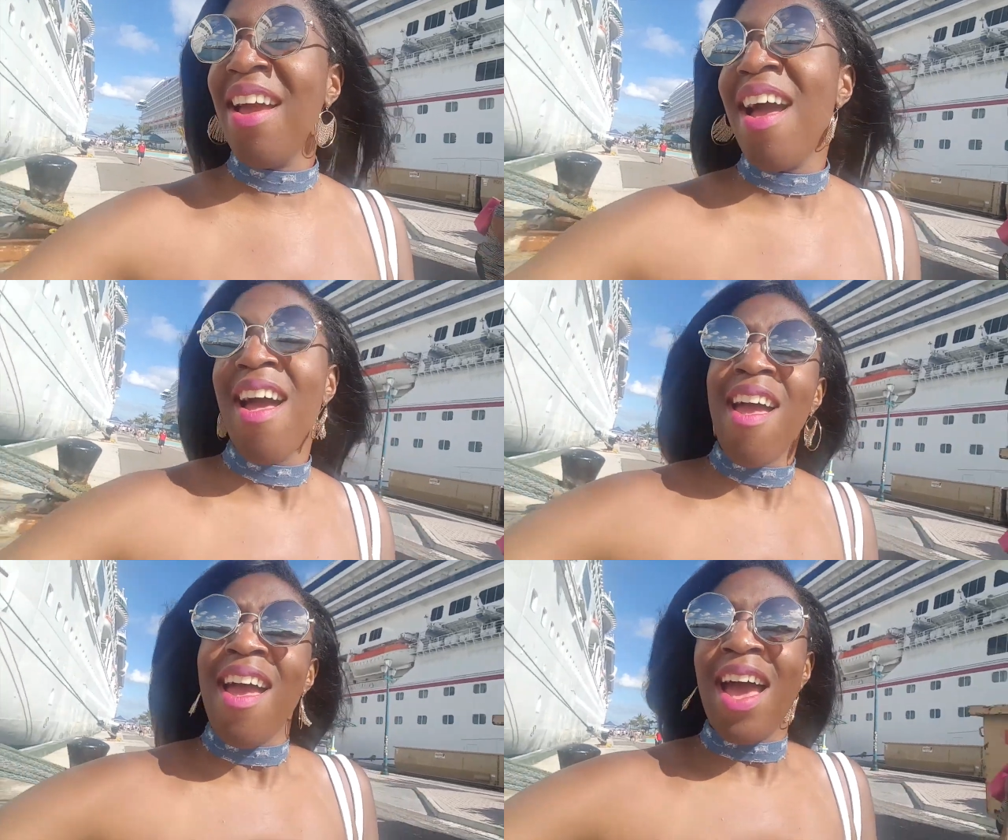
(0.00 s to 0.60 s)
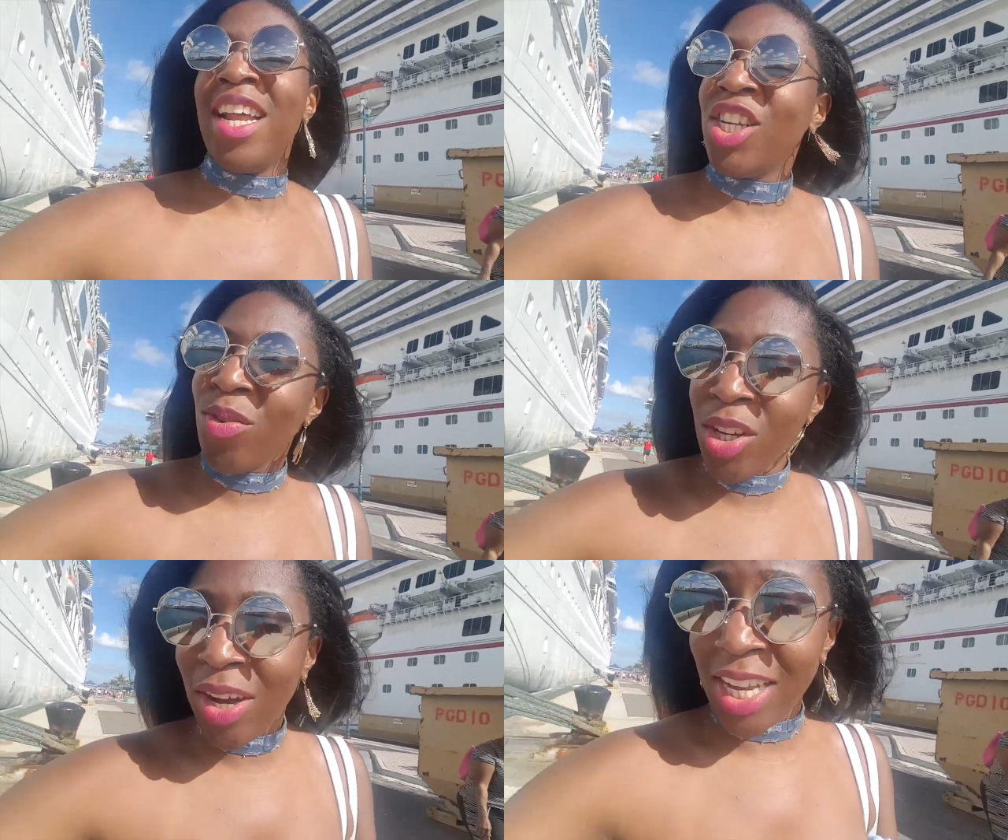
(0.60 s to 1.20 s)
And I just
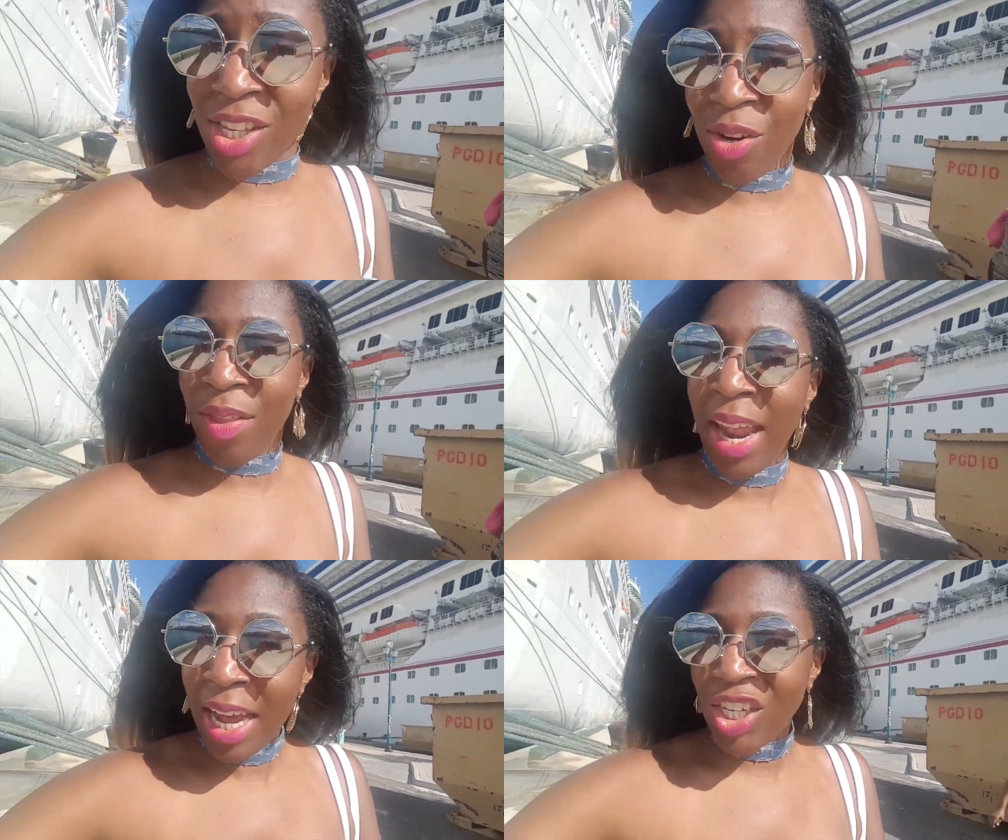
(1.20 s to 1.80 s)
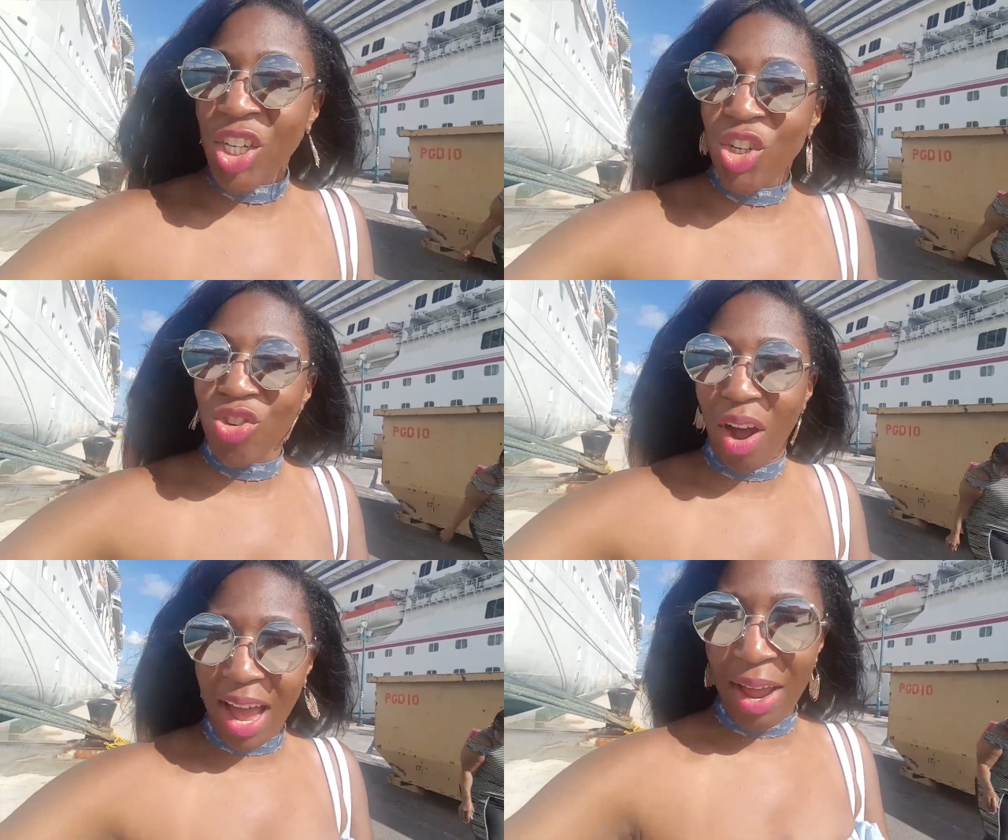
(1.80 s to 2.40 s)
want you guys to know that I actually
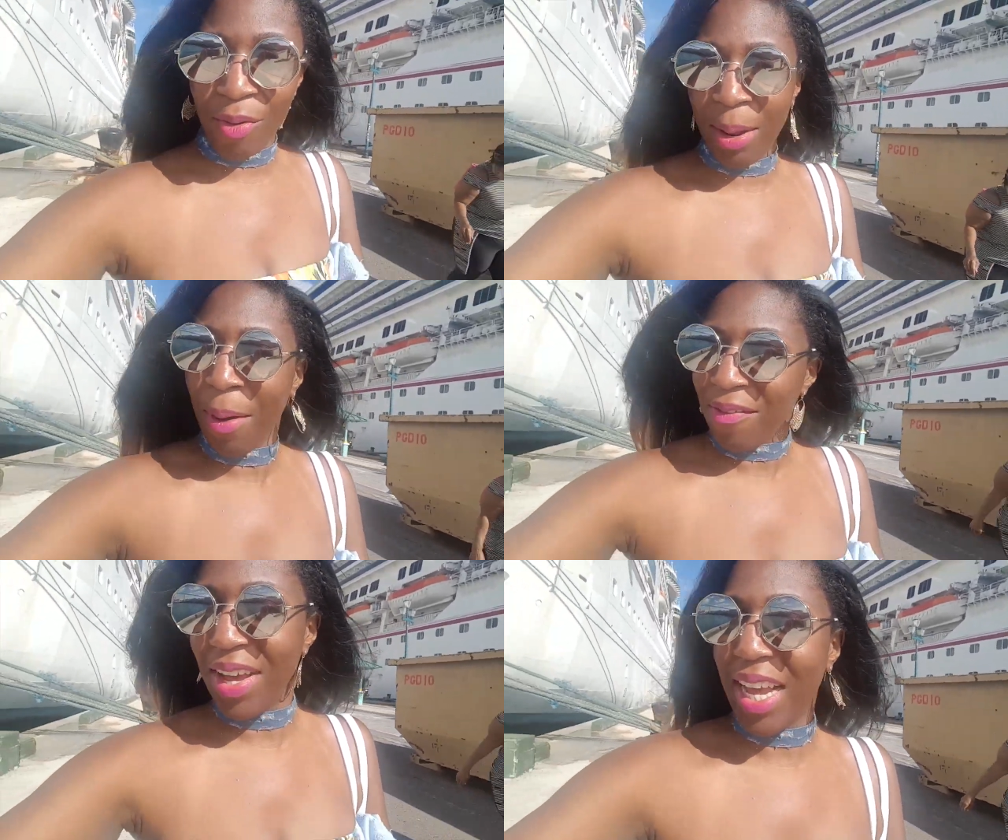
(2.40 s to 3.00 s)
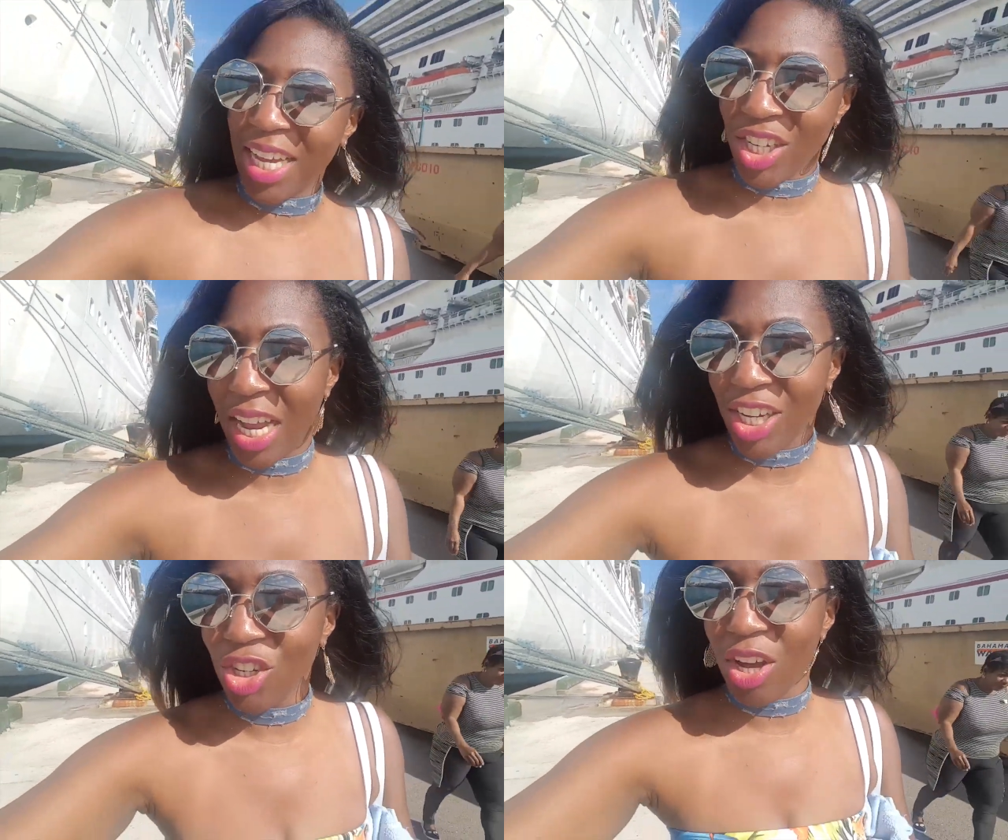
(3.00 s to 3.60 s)
try when I'm on vacation. I
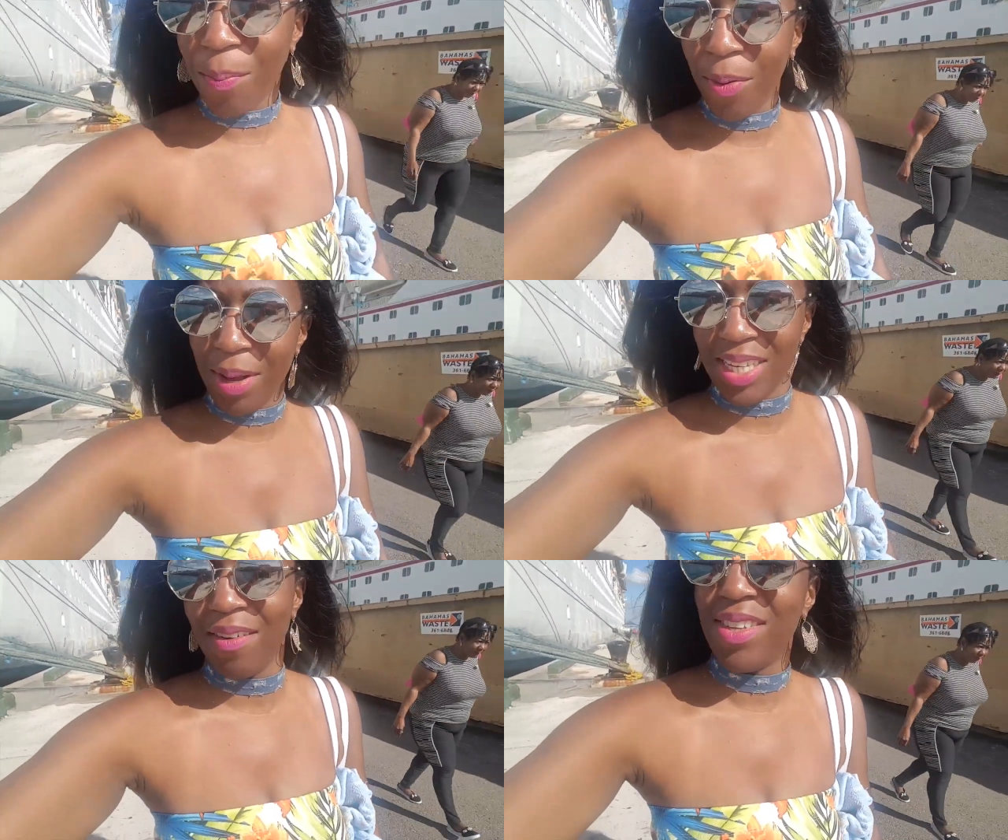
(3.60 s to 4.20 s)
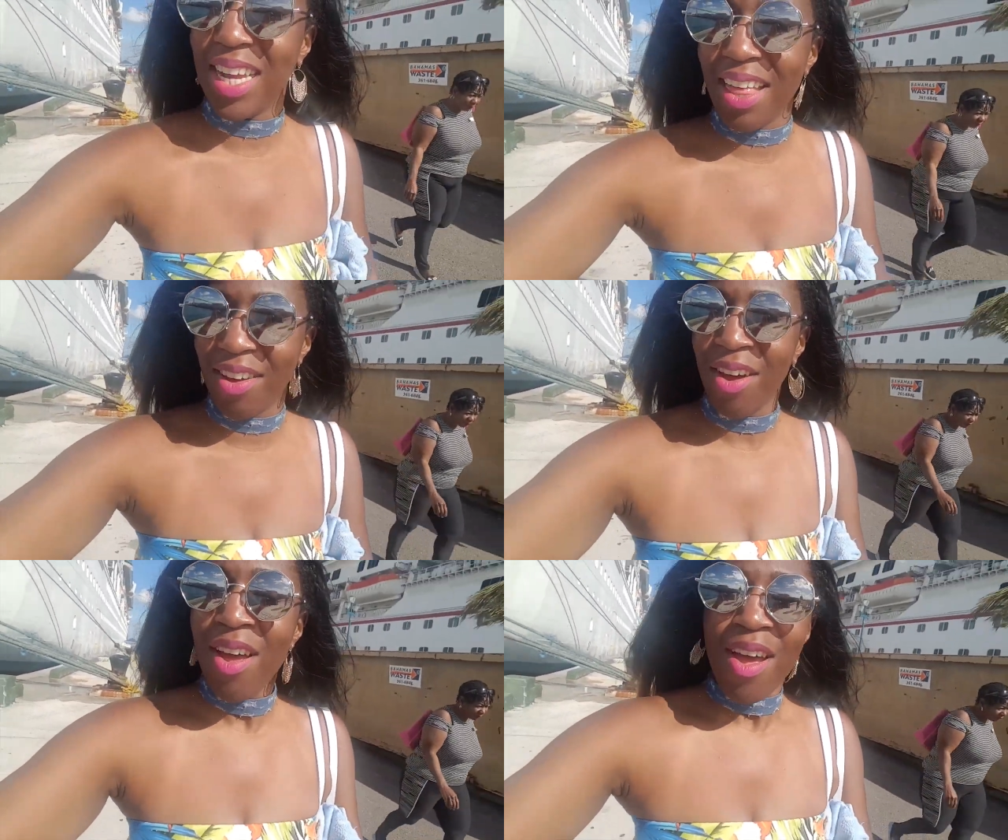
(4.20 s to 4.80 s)
actually try to put myself together.